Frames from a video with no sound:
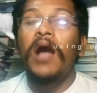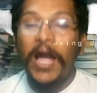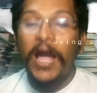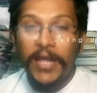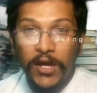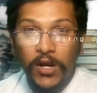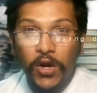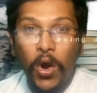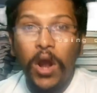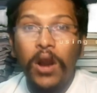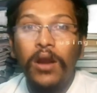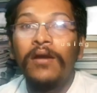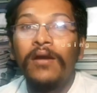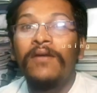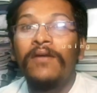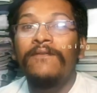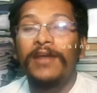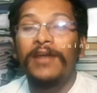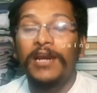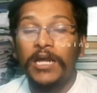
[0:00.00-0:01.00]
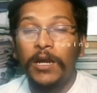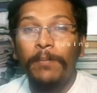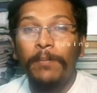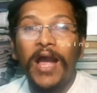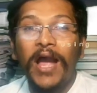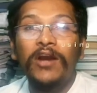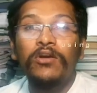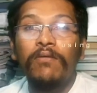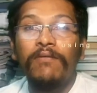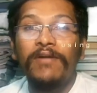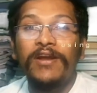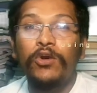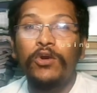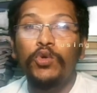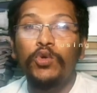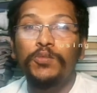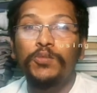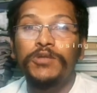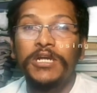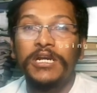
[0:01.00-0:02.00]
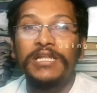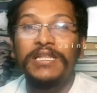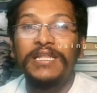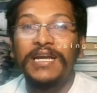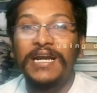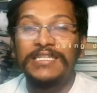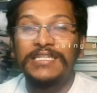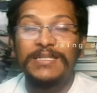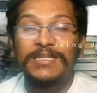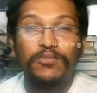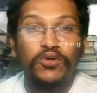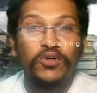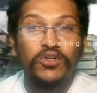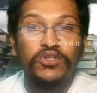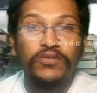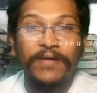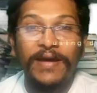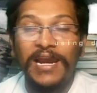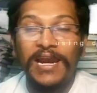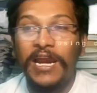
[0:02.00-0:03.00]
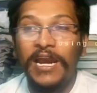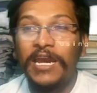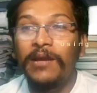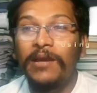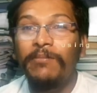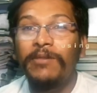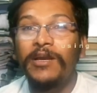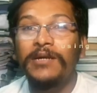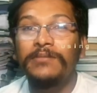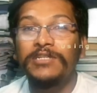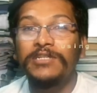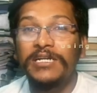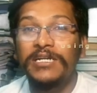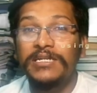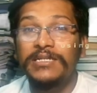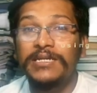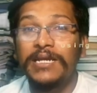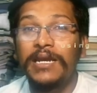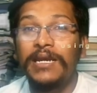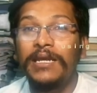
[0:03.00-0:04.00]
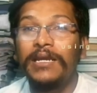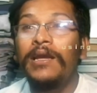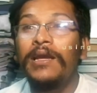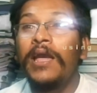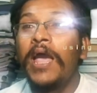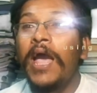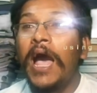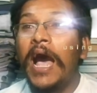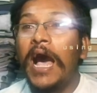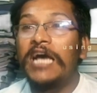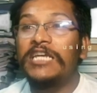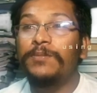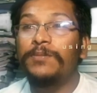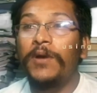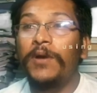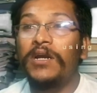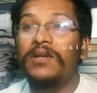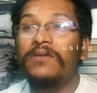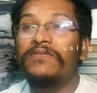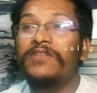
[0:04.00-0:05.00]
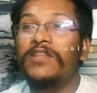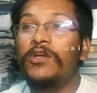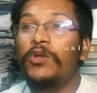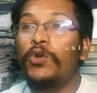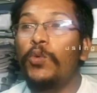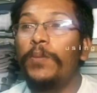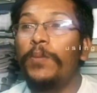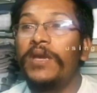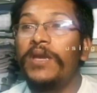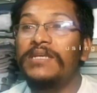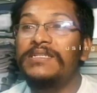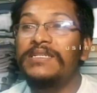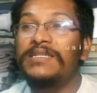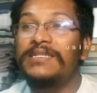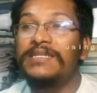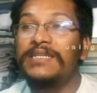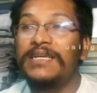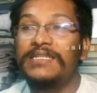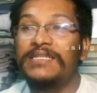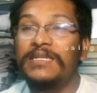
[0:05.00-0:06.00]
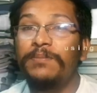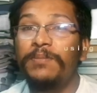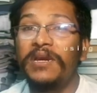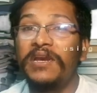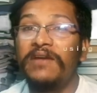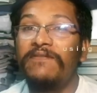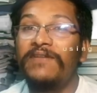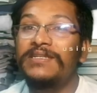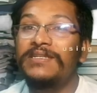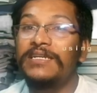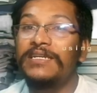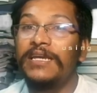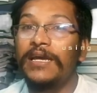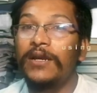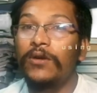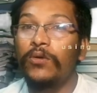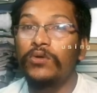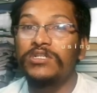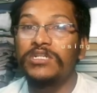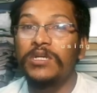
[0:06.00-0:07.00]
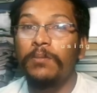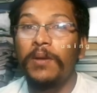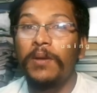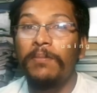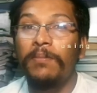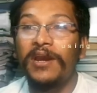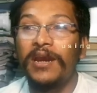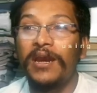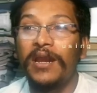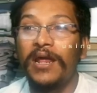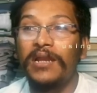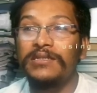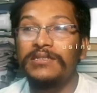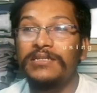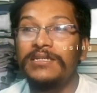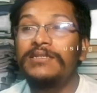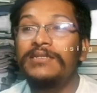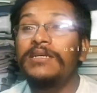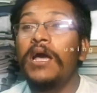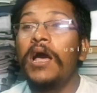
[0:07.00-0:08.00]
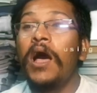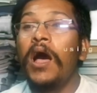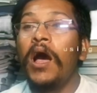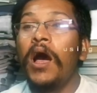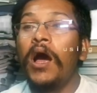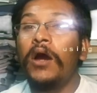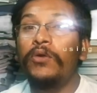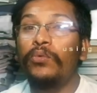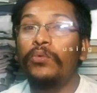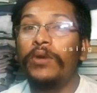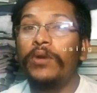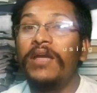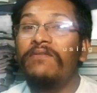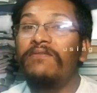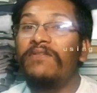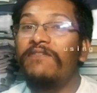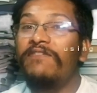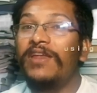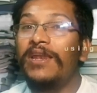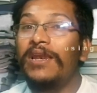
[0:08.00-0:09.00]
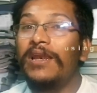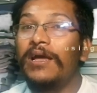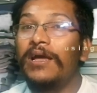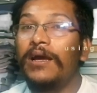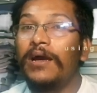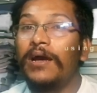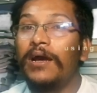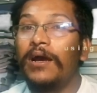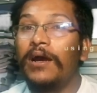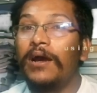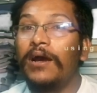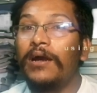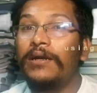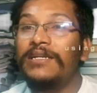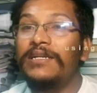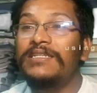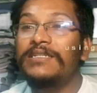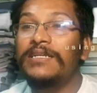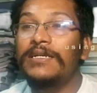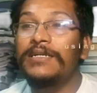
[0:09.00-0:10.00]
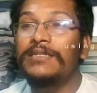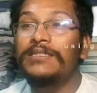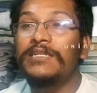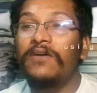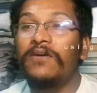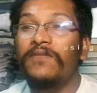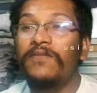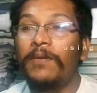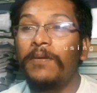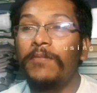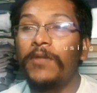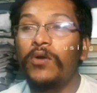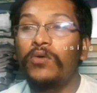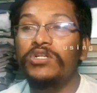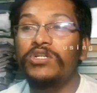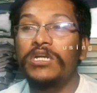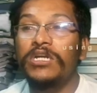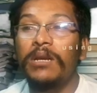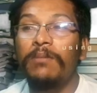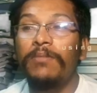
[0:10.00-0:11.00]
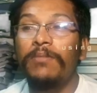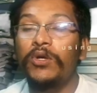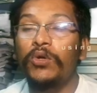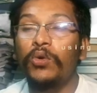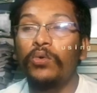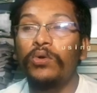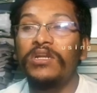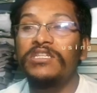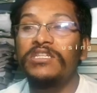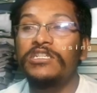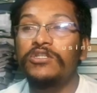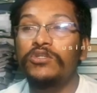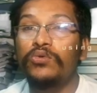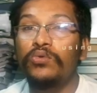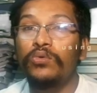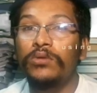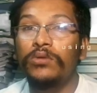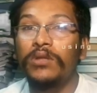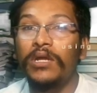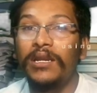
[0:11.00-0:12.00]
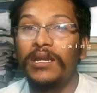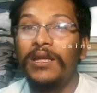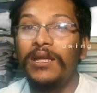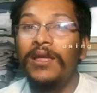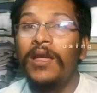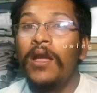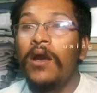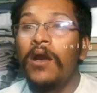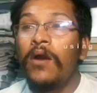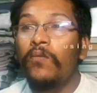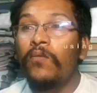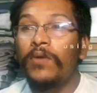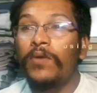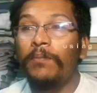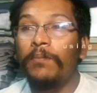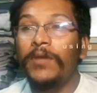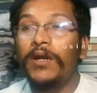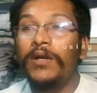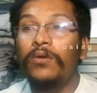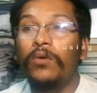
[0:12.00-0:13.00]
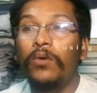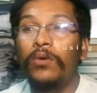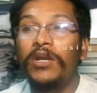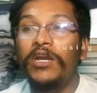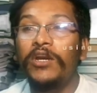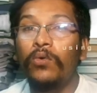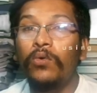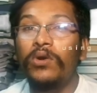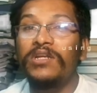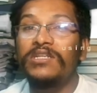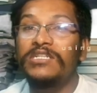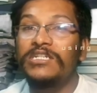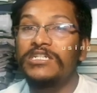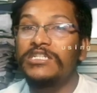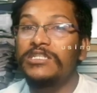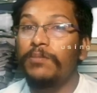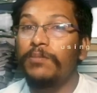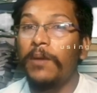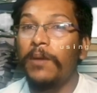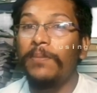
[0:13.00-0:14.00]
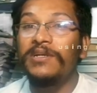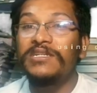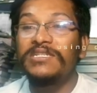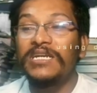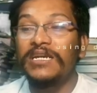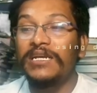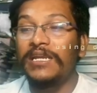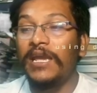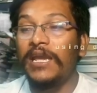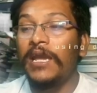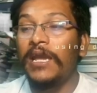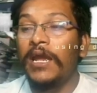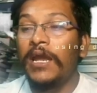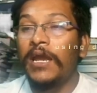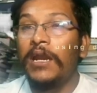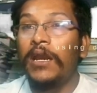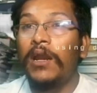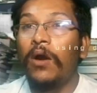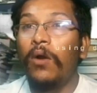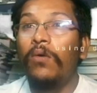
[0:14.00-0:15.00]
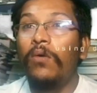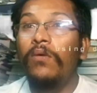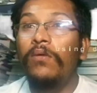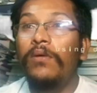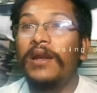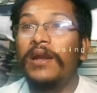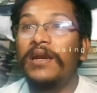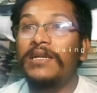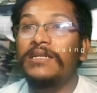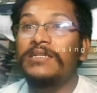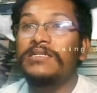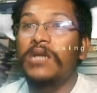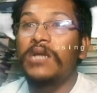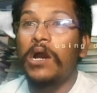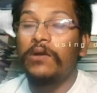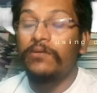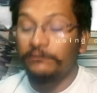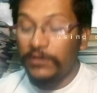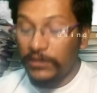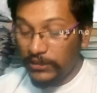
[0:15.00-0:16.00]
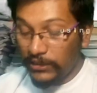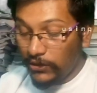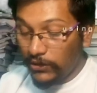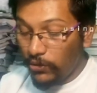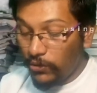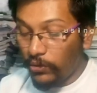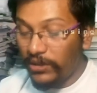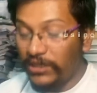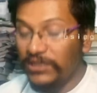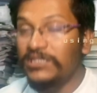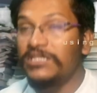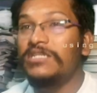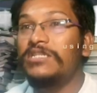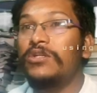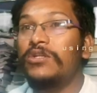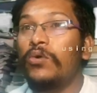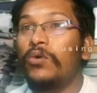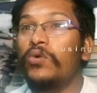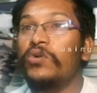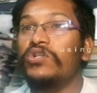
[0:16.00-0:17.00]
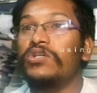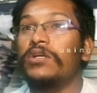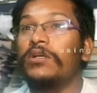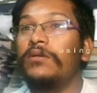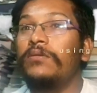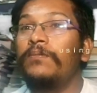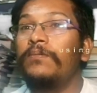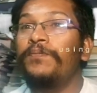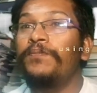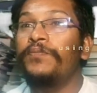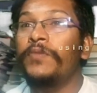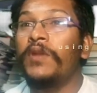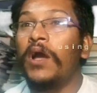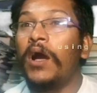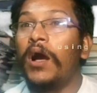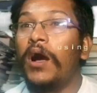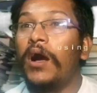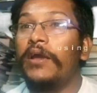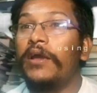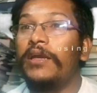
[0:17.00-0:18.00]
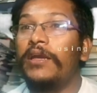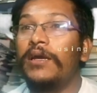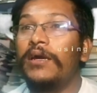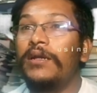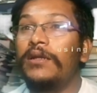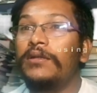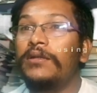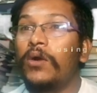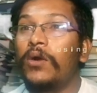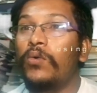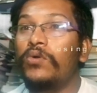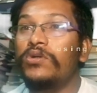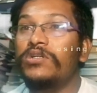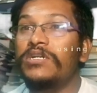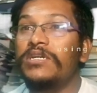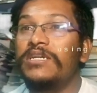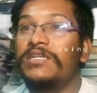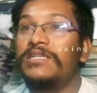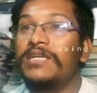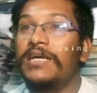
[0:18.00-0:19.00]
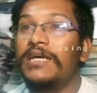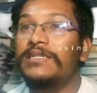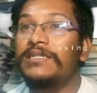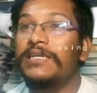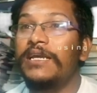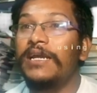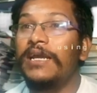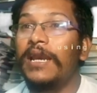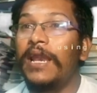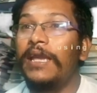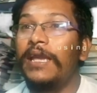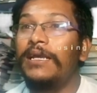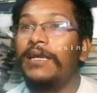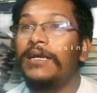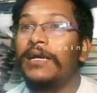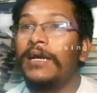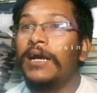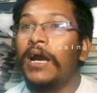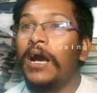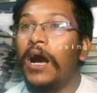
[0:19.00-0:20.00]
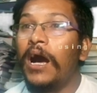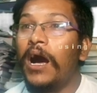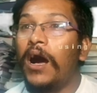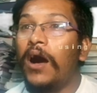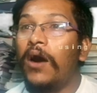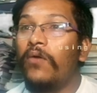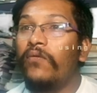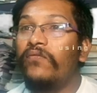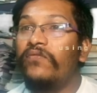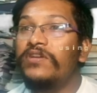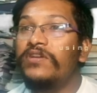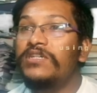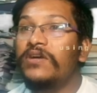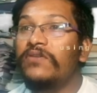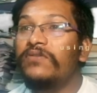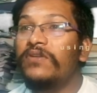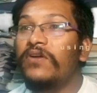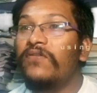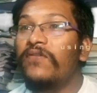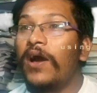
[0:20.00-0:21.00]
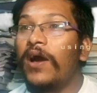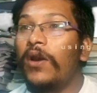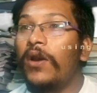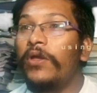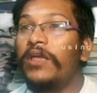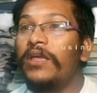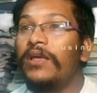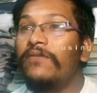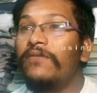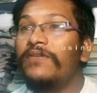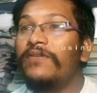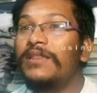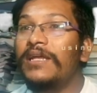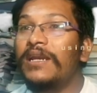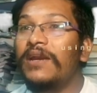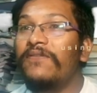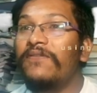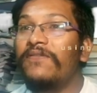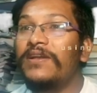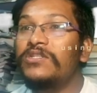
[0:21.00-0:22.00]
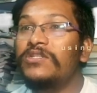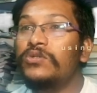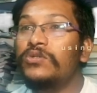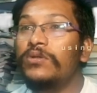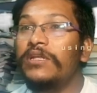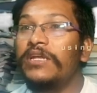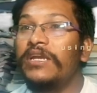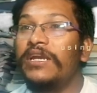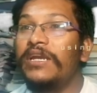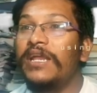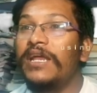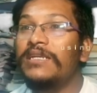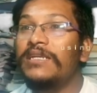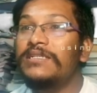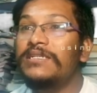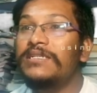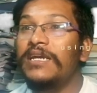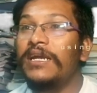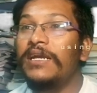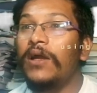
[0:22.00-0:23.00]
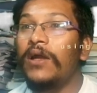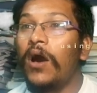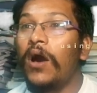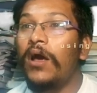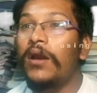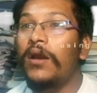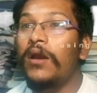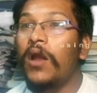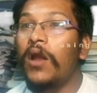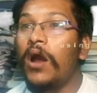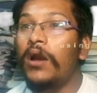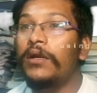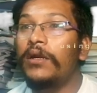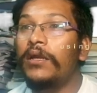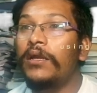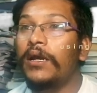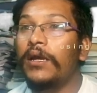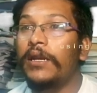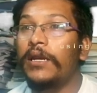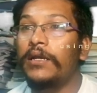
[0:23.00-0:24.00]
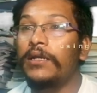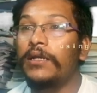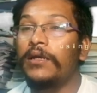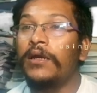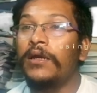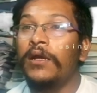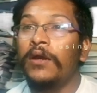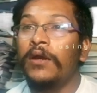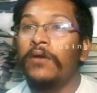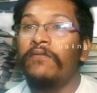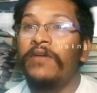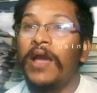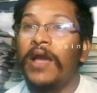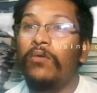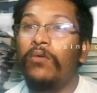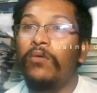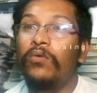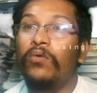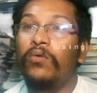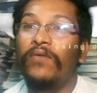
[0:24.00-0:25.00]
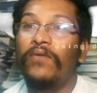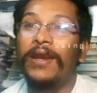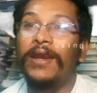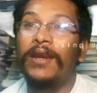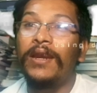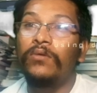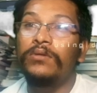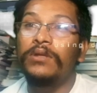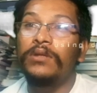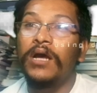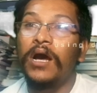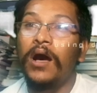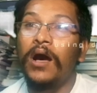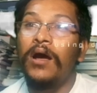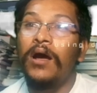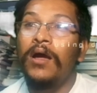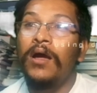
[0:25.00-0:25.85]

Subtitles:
Hello all, welcome back to our YouTube channel, The Concept Coach, where learning becomes understanding. As part of the UPSC CSE previous year question paper analysis, today we will discuss from the question number 26 to 30 from the 2026 paper set A. Now let us start with the 26th question. Here the question is asking like which of the following with reference to the Indian state are not correct. We have to find out the